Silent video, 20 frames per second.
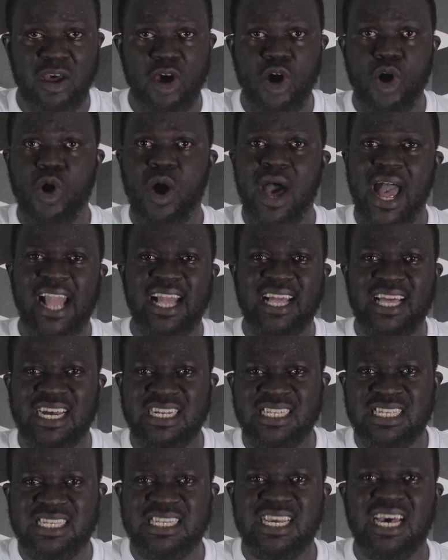all I
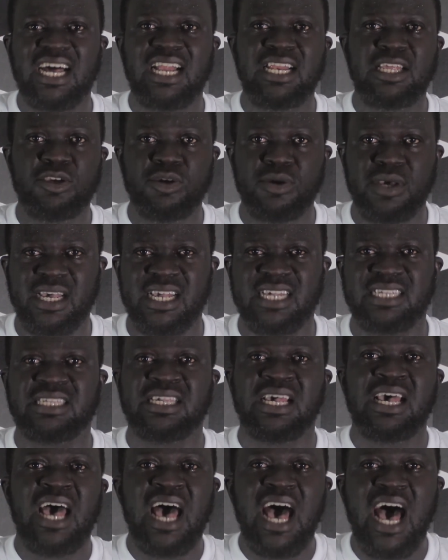can tell you is
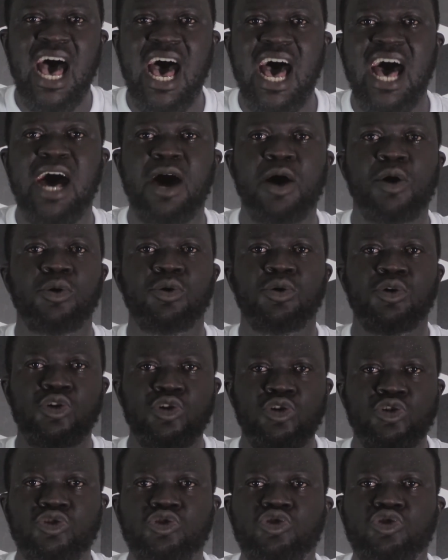how